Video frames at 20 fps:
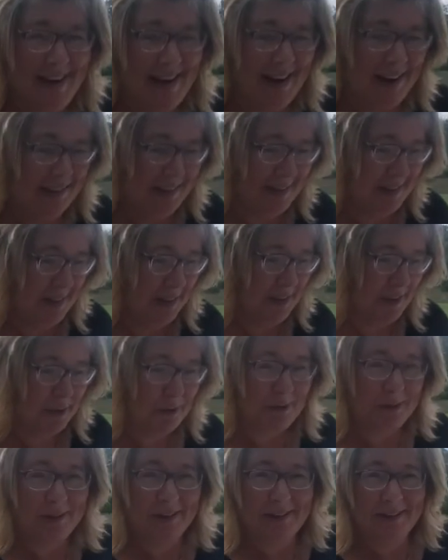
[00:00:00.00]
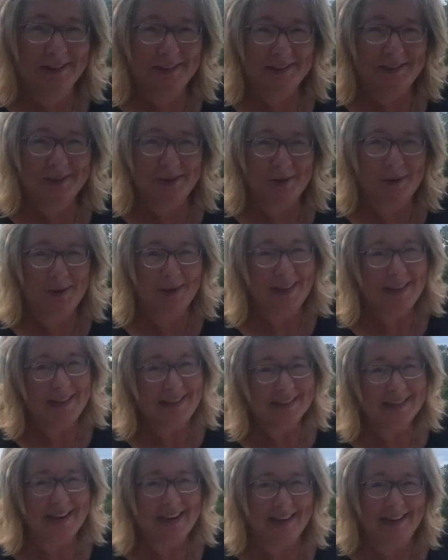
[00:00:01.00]
has done the grilling, so, and
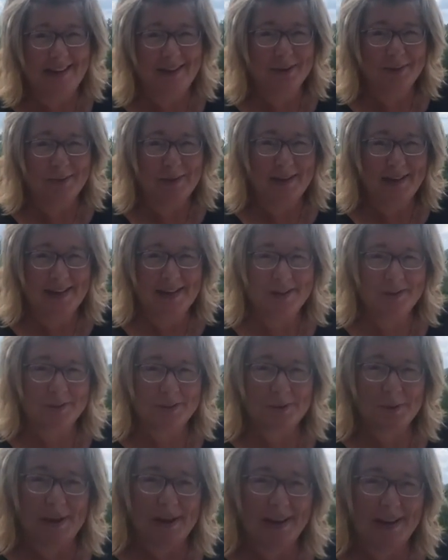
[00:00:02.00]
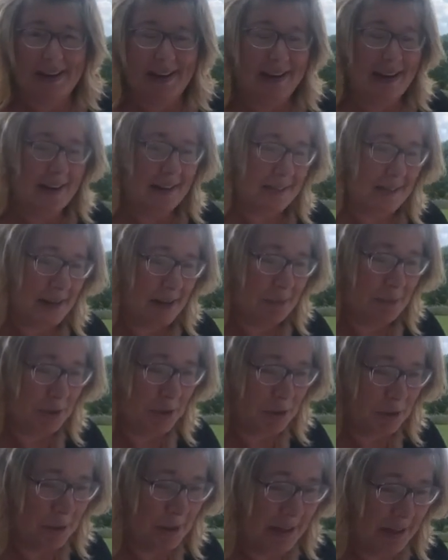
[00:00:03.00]
he's not here right now, so I can't ask him to
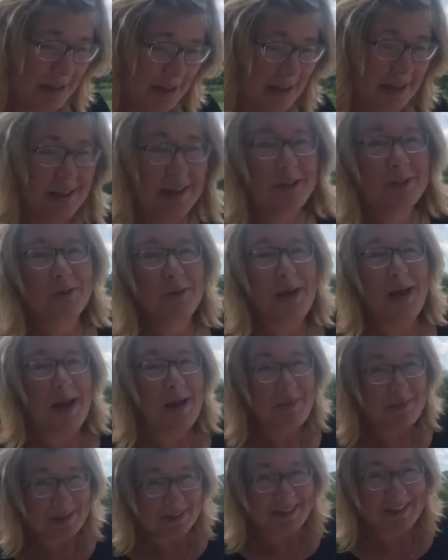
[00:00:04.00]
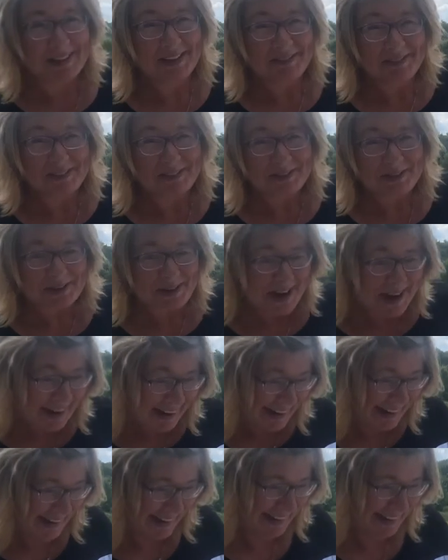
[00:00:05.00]
do it. So I'm gonna give it a try.